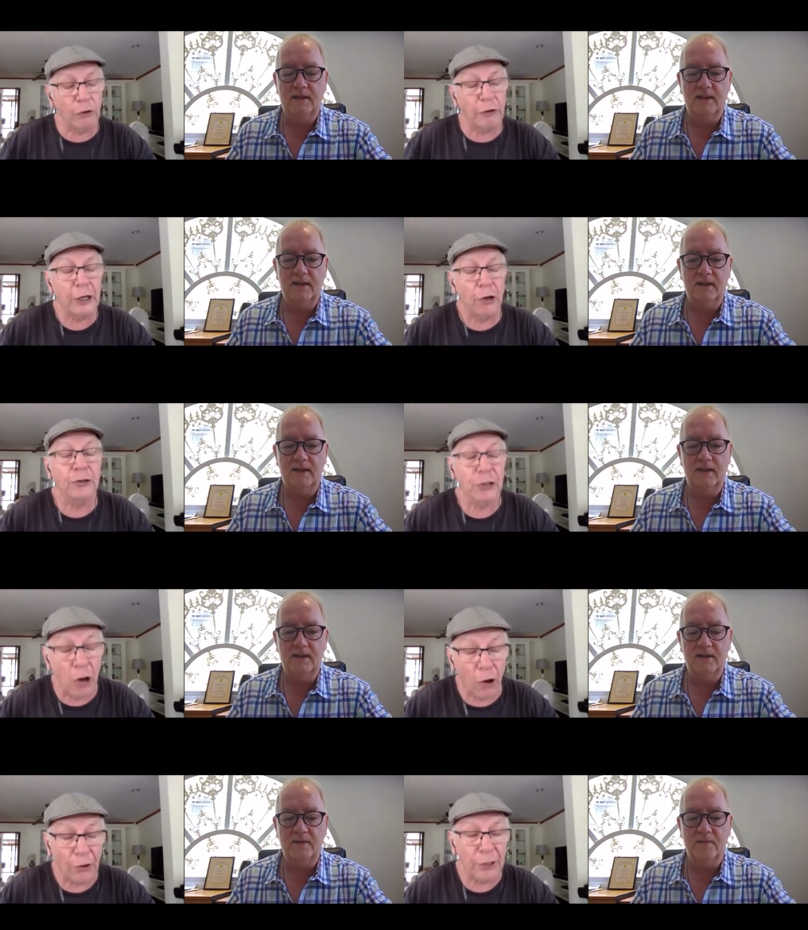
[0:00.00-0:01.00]
Speaker 1: it goes
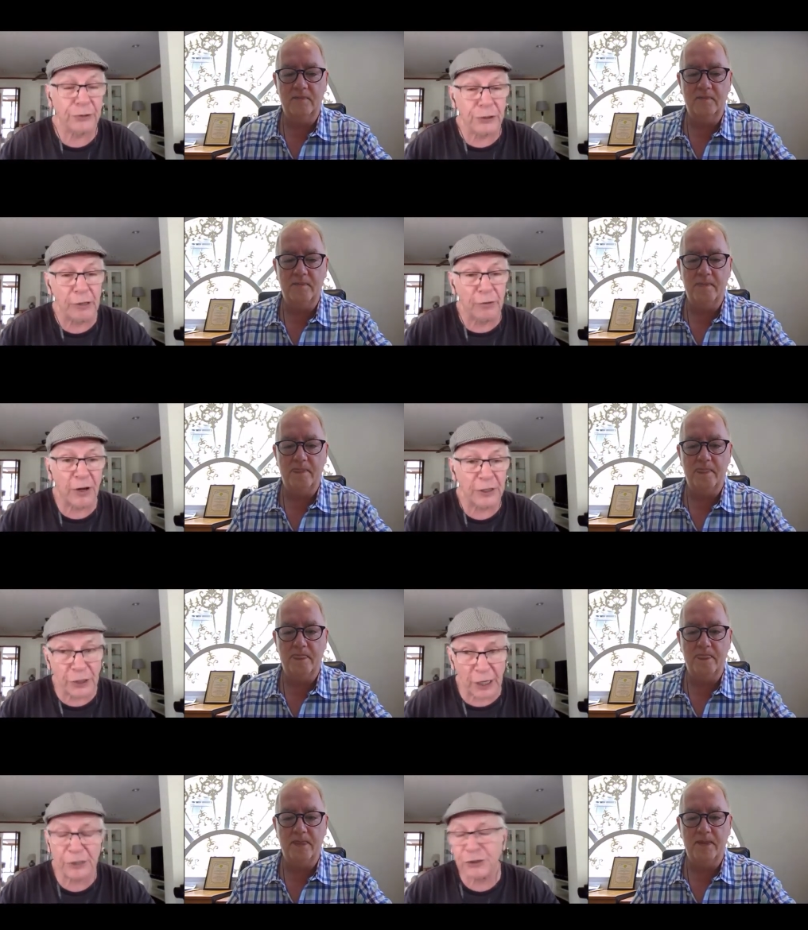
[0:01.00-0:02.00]
on, and self
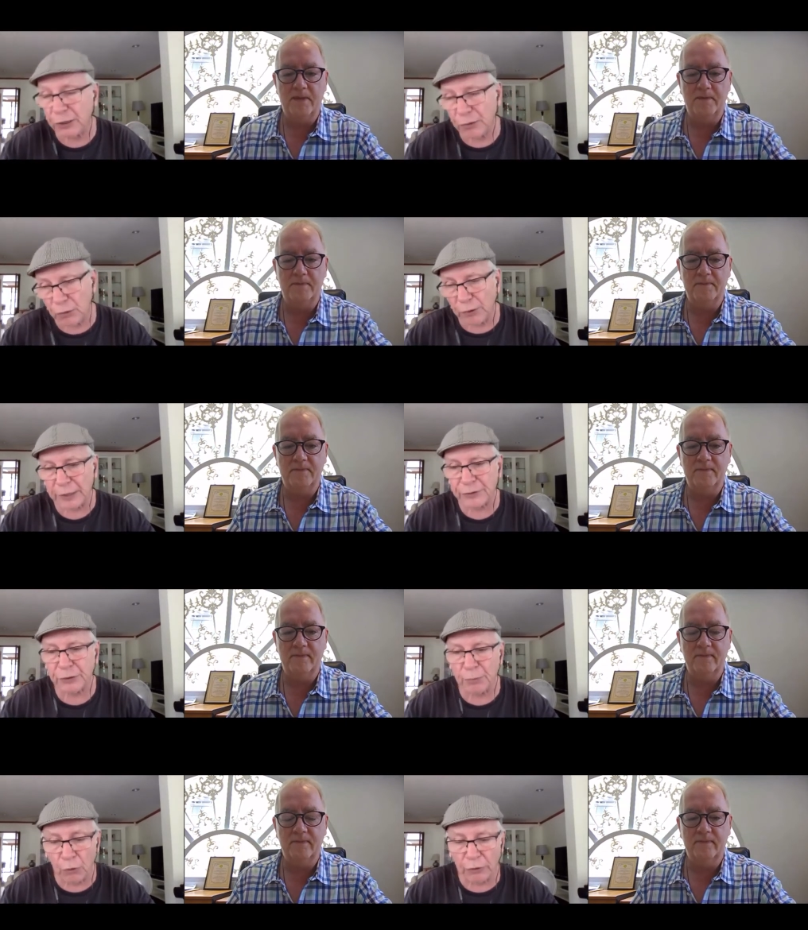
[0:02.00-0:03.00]
isolation and all this,
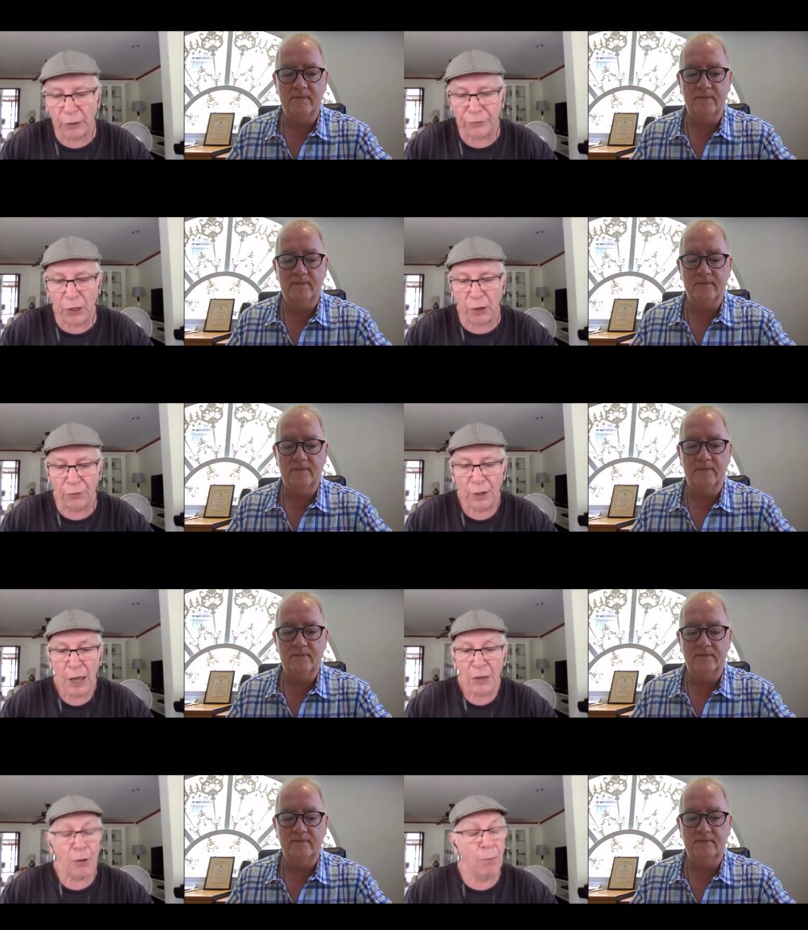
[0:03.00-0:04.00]
the more it goes on,
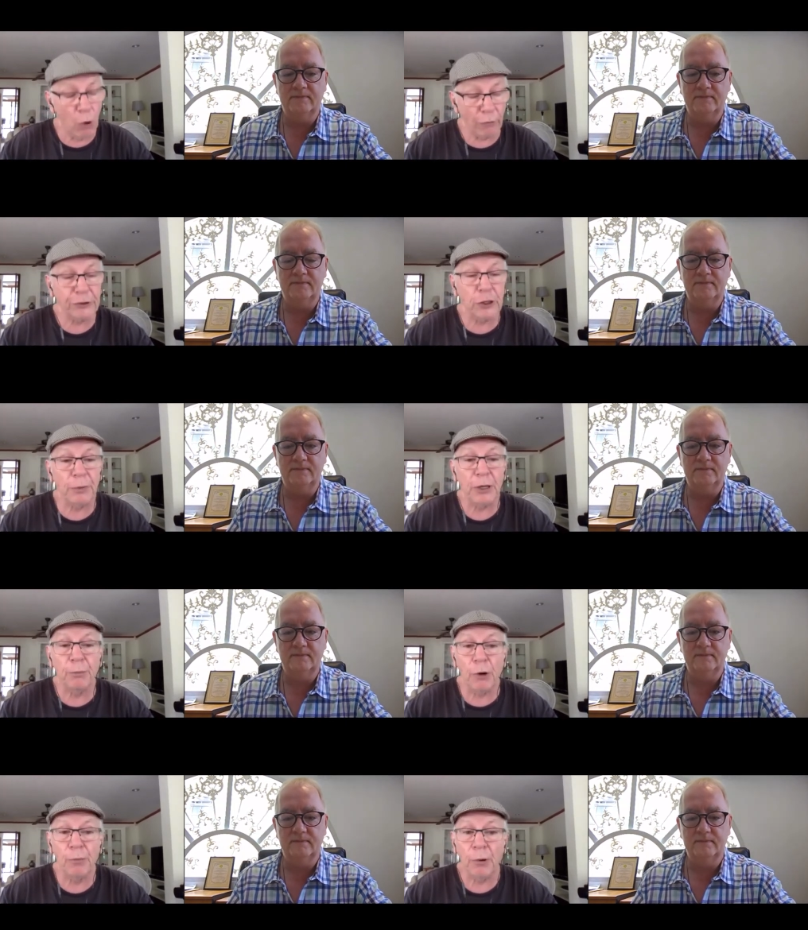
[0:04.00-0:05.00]
the more it's going to be a
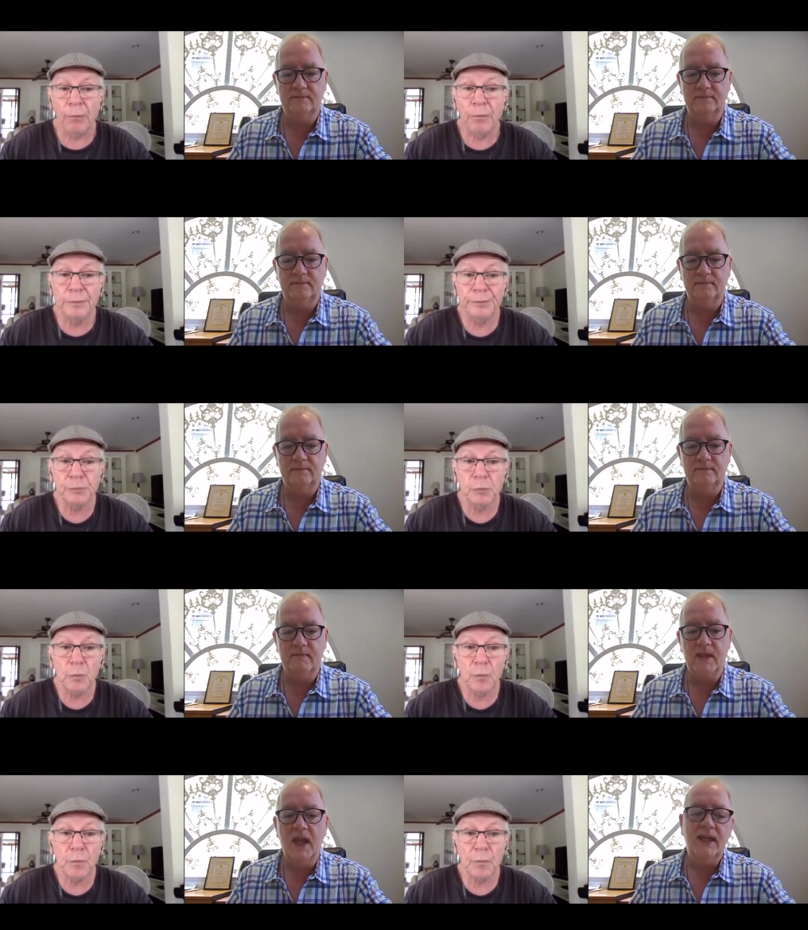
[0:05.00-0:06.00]
problem.
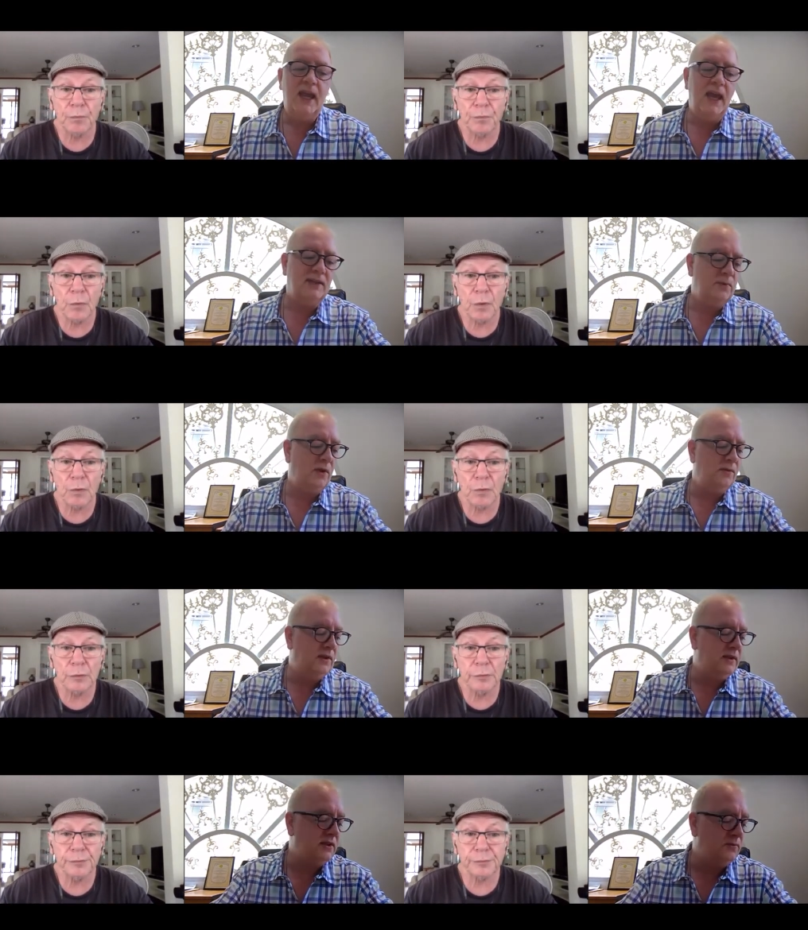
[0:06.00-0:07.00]
Speaker 2: Yes, well,
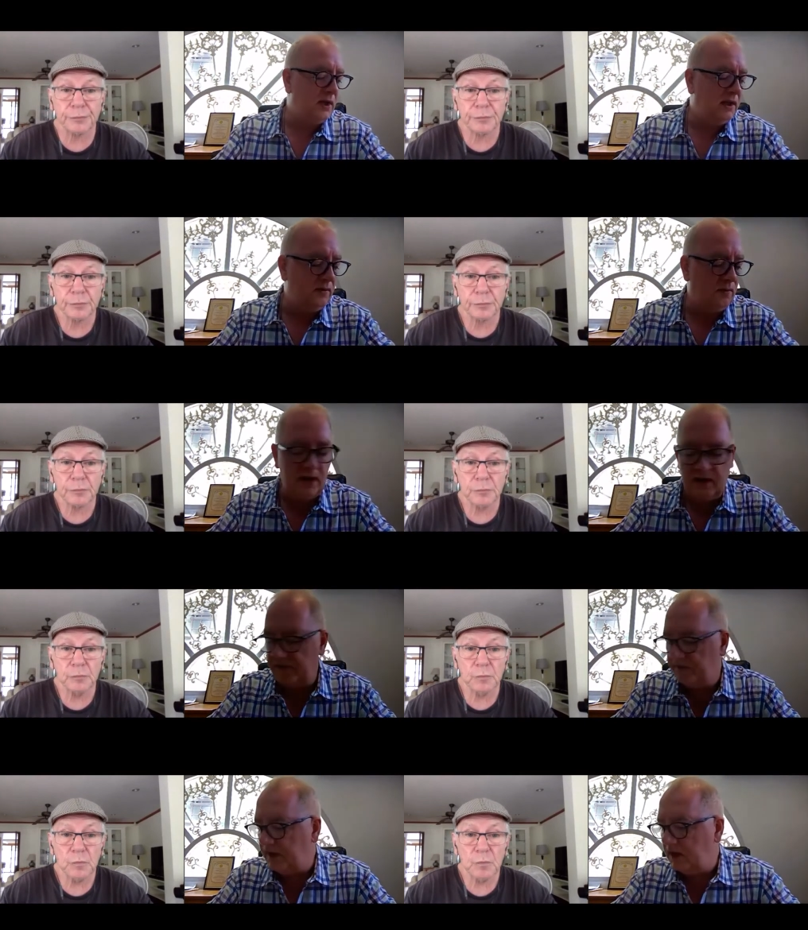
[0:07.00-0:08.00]
this is one of the one of
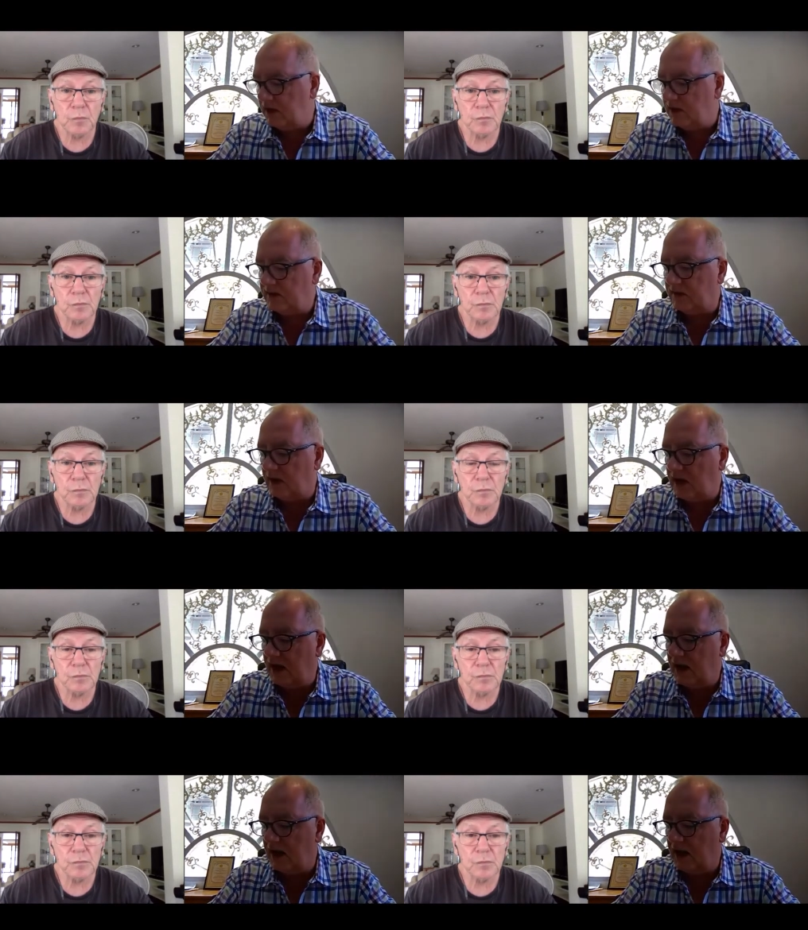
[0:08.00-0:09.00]
the fears.
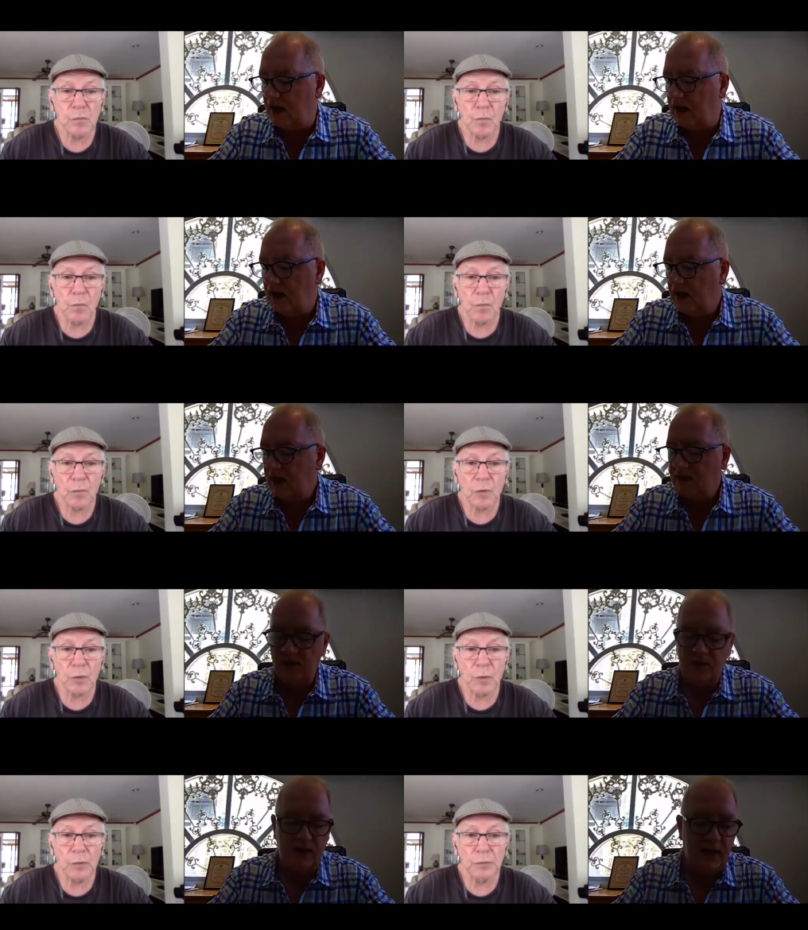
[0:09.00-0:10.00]
Uh, it's
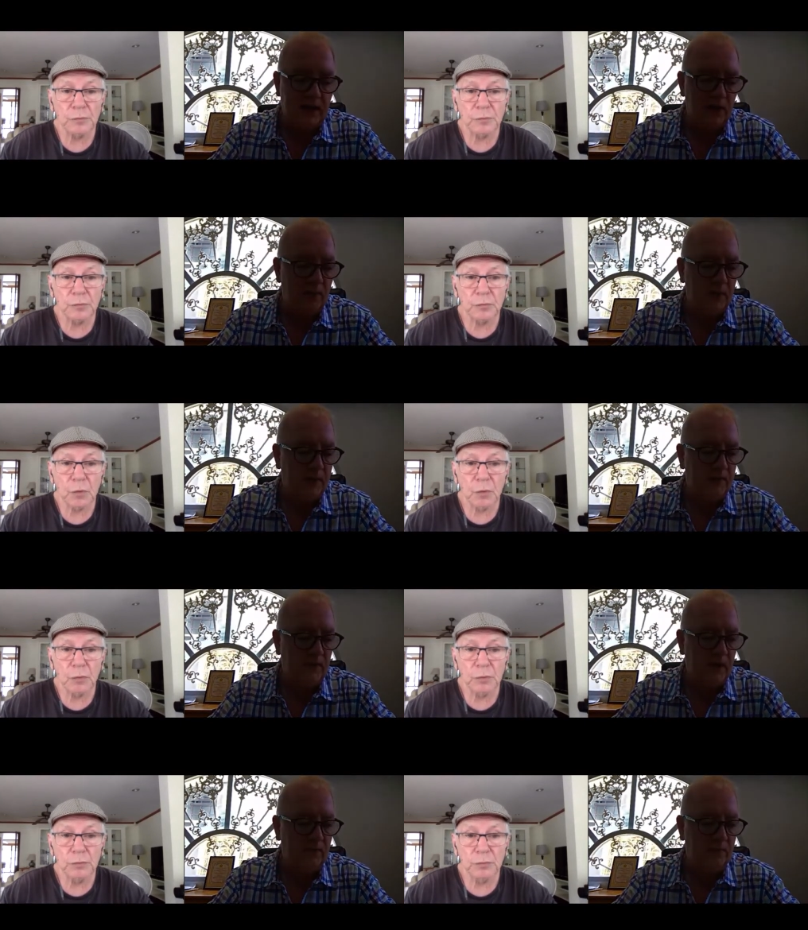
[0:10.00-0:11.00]
not only the economic
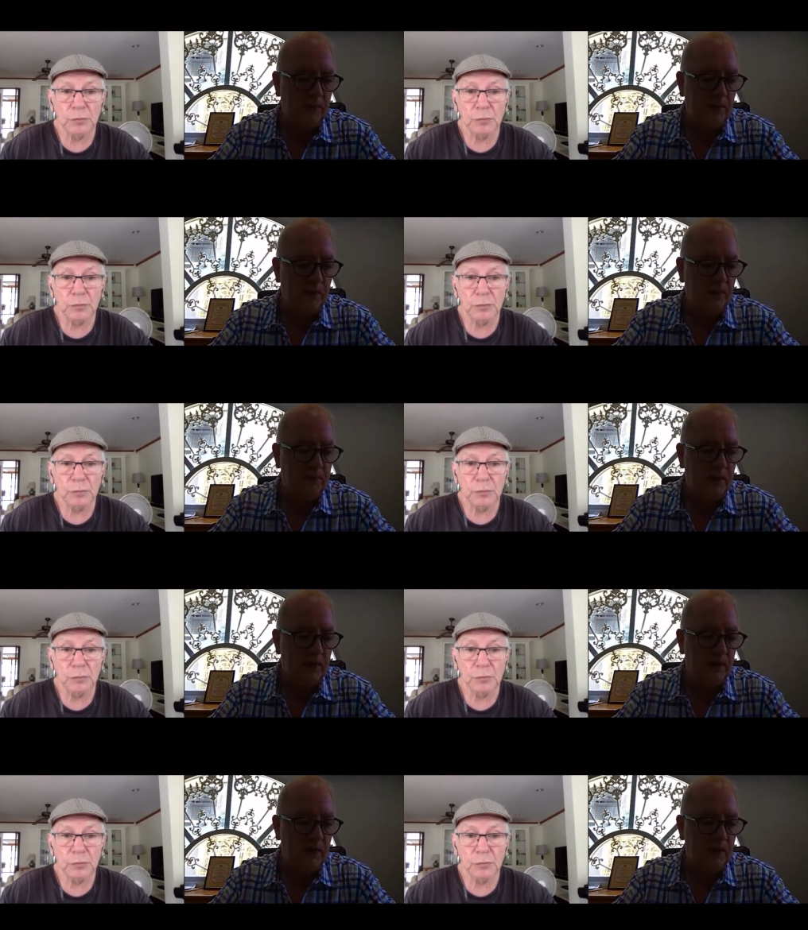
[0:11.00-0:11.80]
effect on people, but but